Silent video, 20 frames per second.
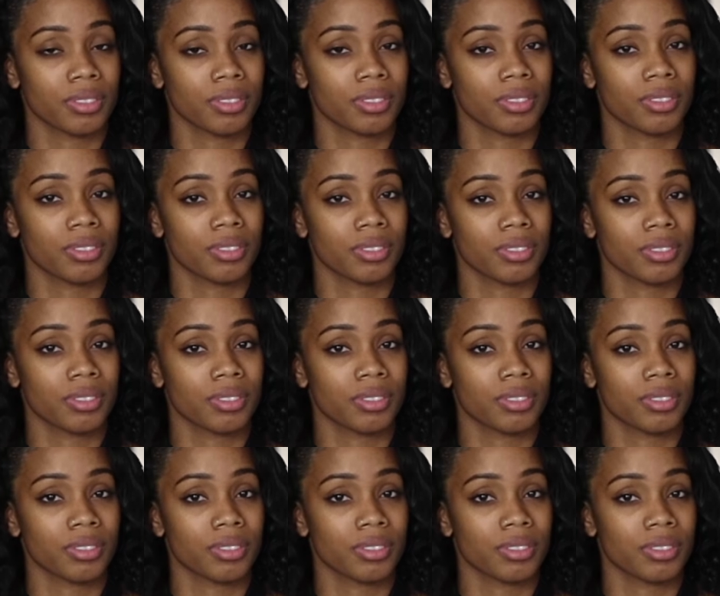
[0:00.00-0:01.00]

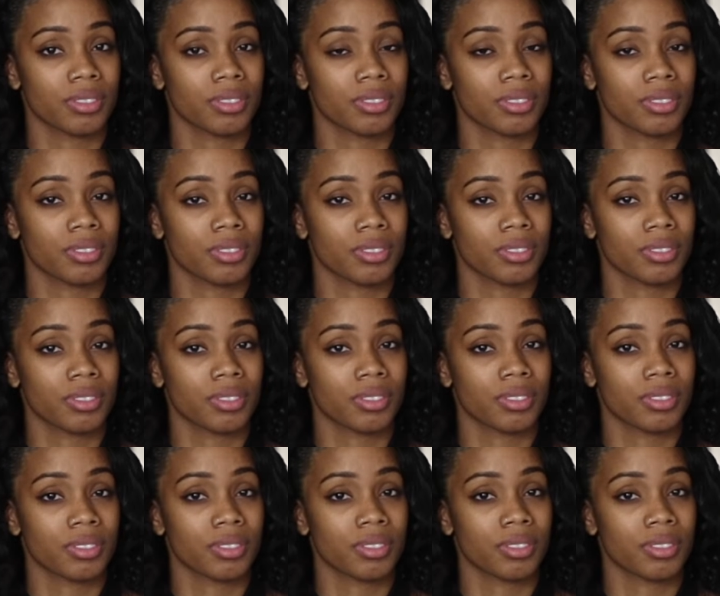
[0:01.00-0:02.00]

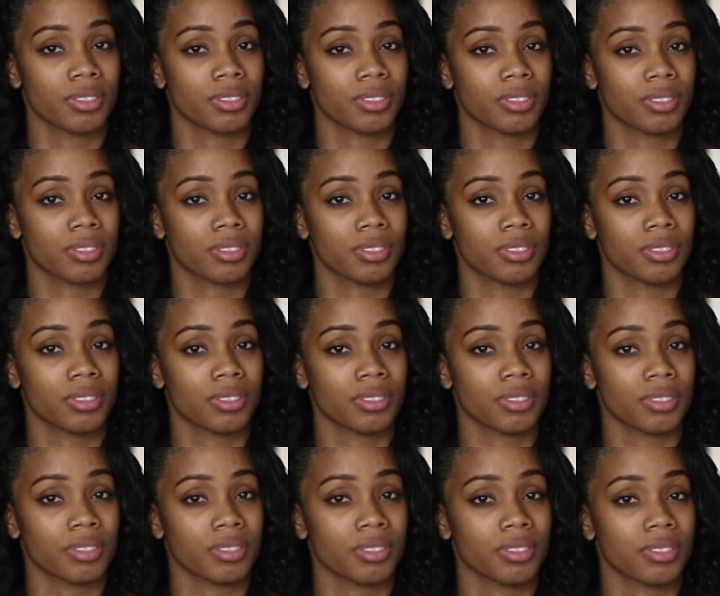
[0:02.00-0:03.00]

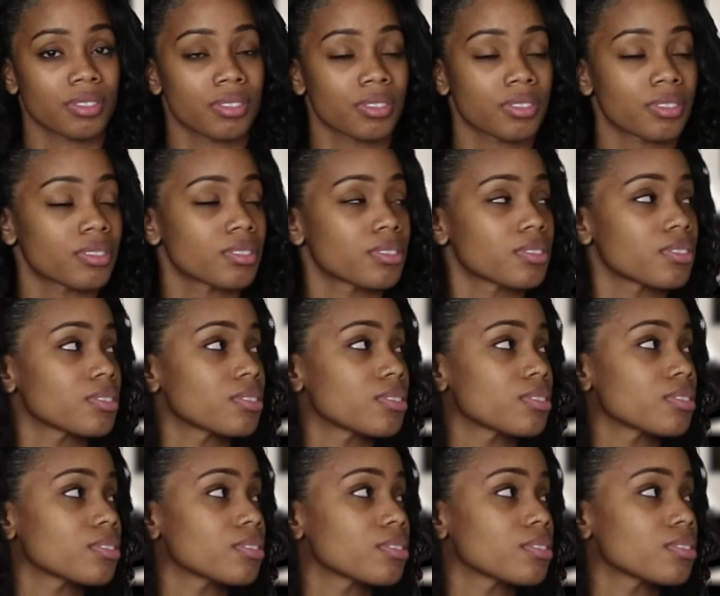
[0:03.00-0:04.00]

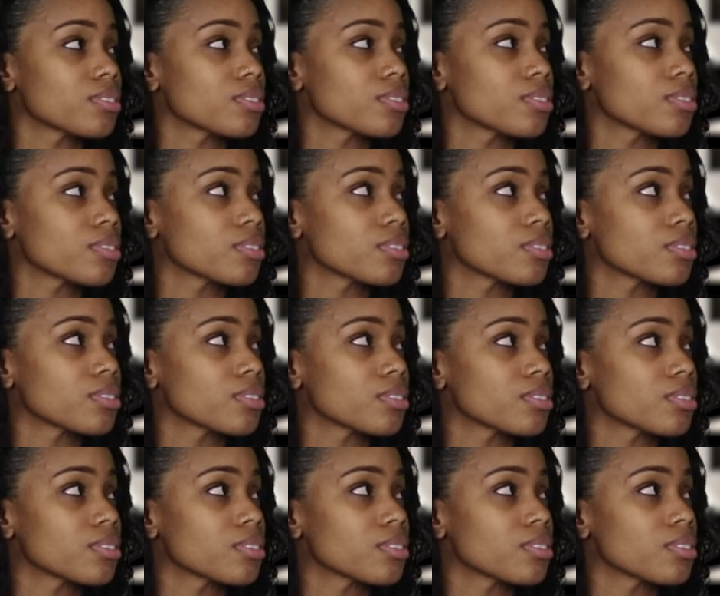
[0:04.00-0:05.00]
(silent)